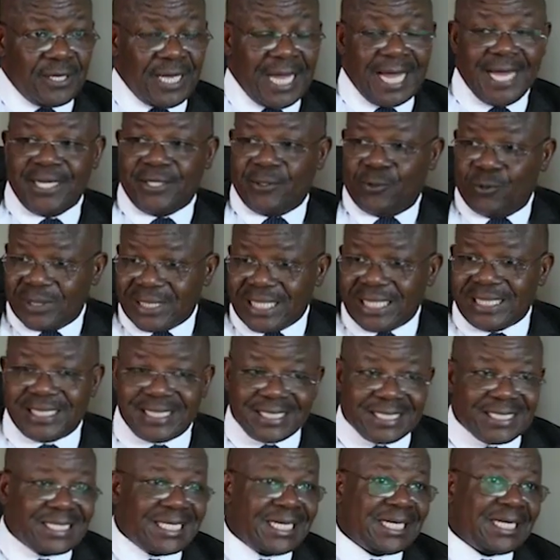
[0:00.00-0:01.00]
And those are the
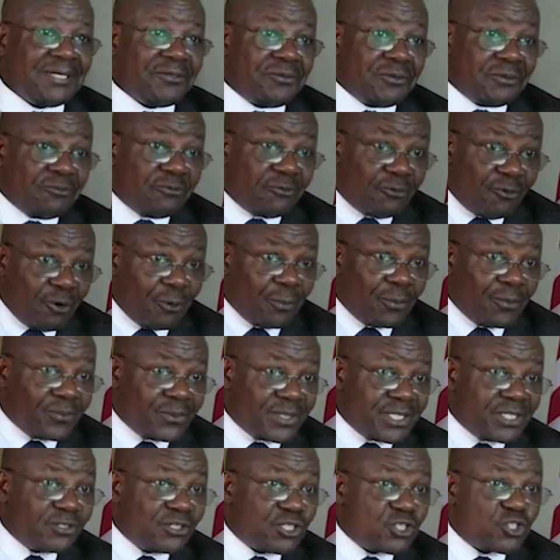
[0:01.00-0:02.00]
things that can reform.
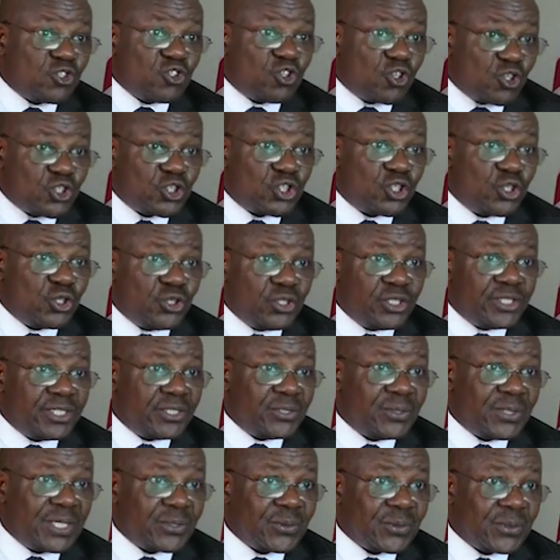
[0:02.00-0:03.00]
The restructure
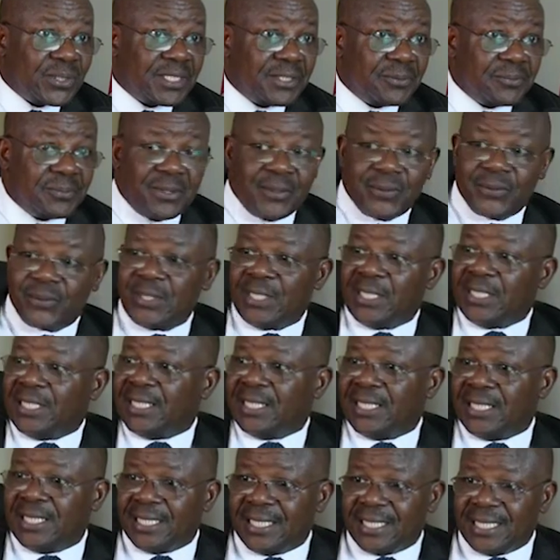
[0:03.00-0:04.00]
that you're talking about,
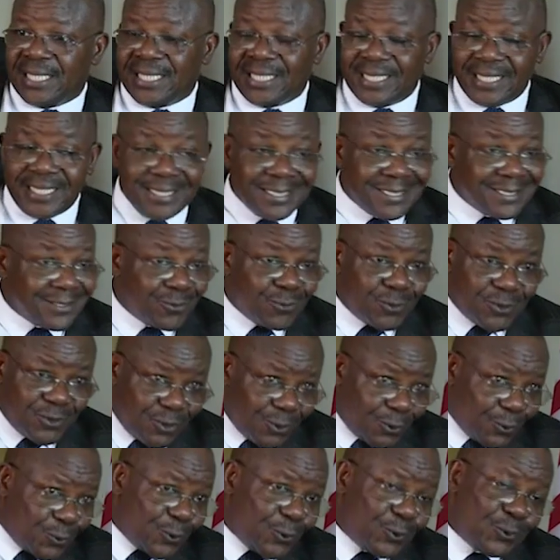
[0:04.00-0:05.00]
it's
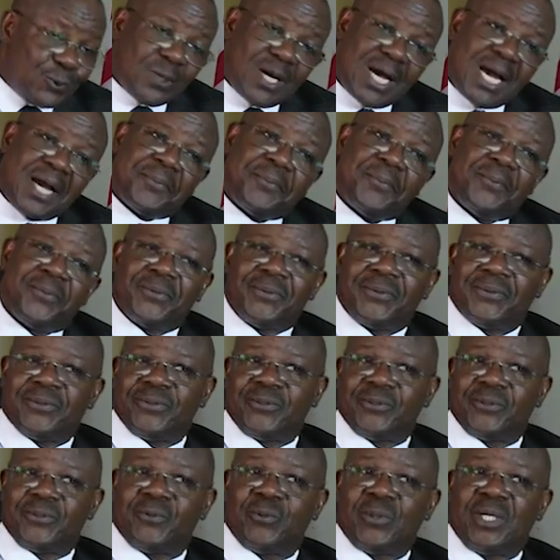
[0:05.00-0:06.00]
not going to happen.
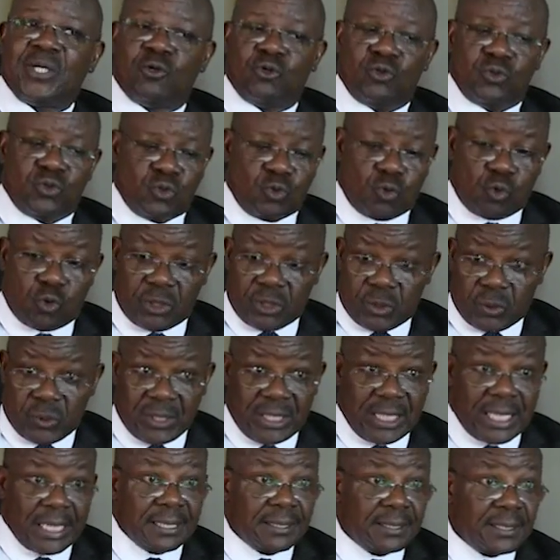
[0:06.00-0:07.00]
We're going to
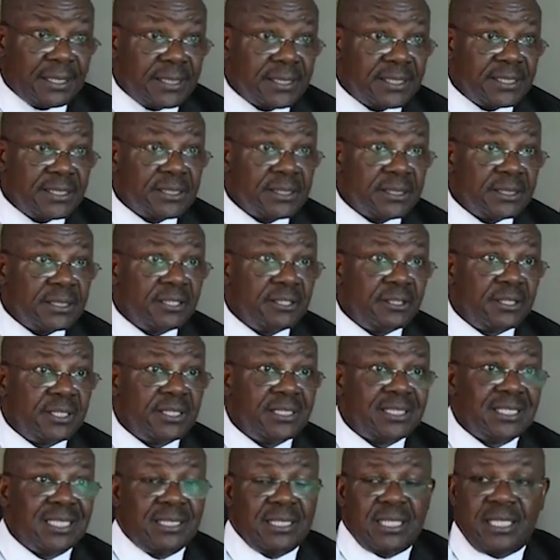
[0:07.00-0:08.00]
continue like this.
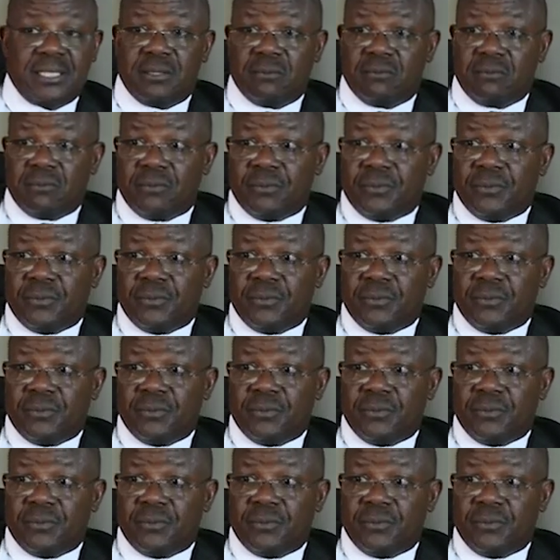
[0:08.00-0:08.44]
It's either